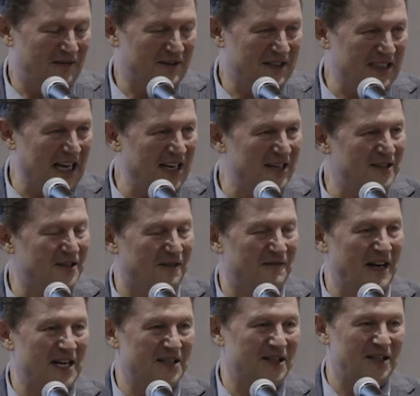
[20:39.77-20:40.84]
state
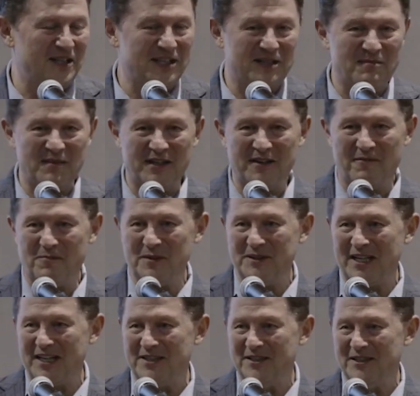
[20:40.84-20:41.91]
interventionism and of
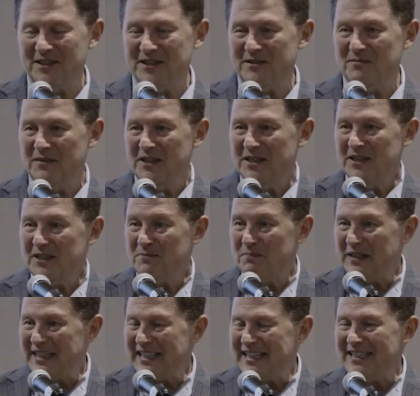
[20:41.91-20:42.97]
protectionism, is
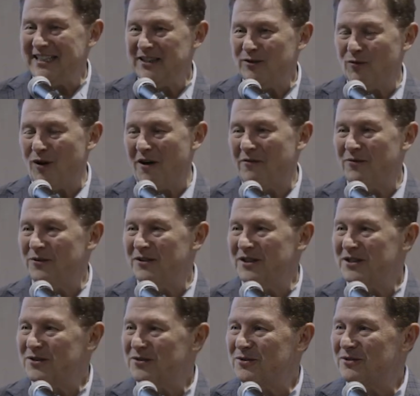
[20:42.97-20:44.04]
beginning to offer
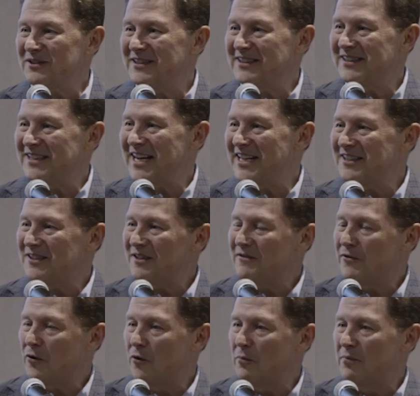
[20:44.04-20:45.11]
a certain light
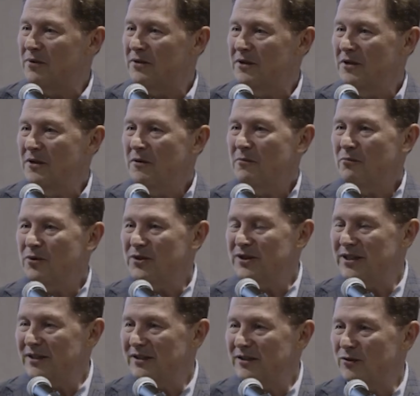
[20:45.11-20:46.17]
of hope.
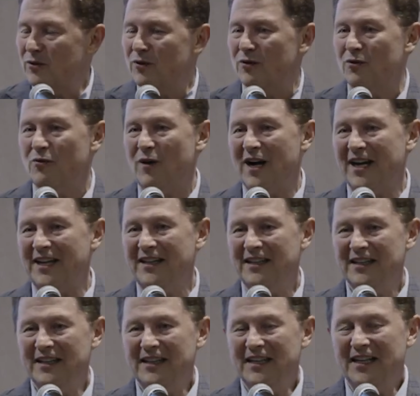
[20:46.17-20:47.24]
Brazil and Uruguay,
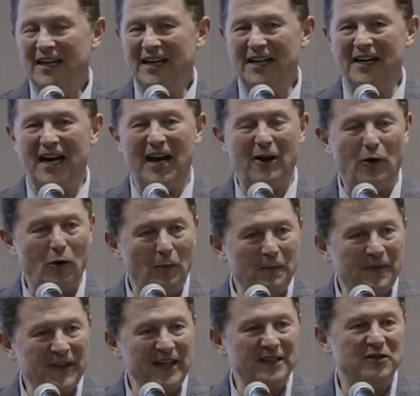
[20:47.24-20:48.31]
I
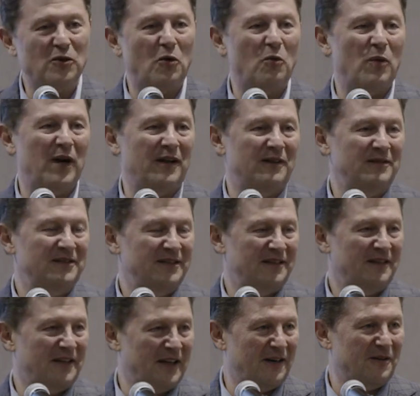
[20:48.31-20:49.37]
hope things go
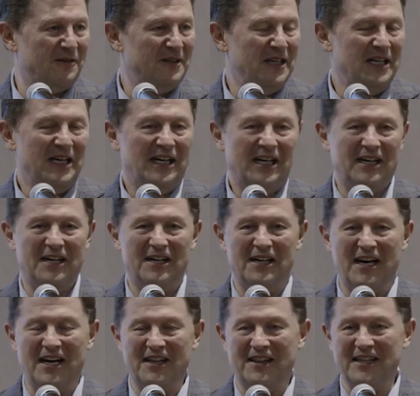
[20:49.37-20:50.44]
well there.
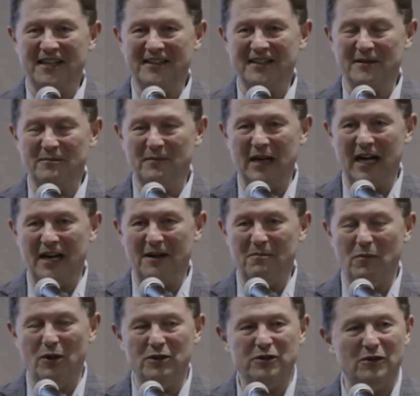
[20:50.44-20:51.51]
I think that
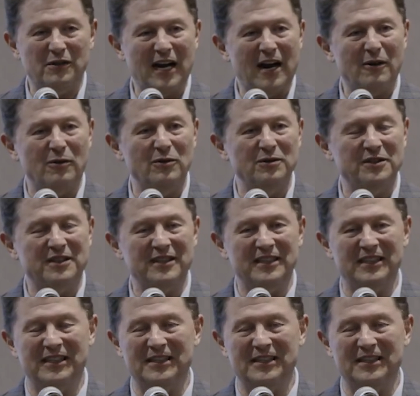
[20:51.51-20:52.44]
Bolsonaro's,